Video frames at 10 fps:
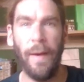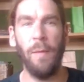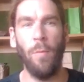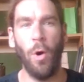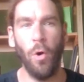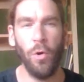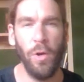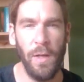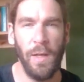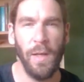and
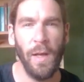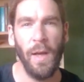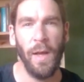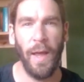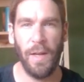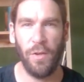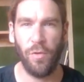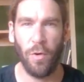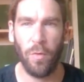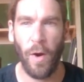mahogany in its
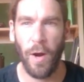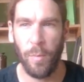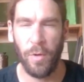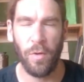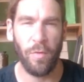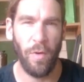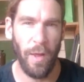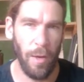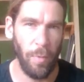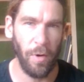requirement of
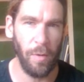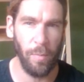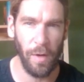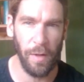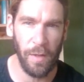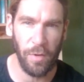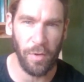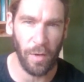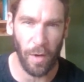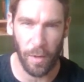labor in Belize
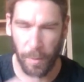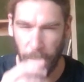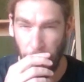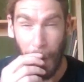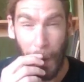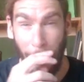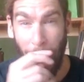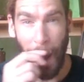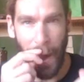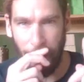economy
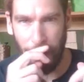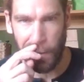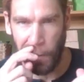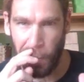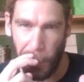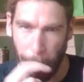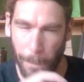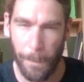and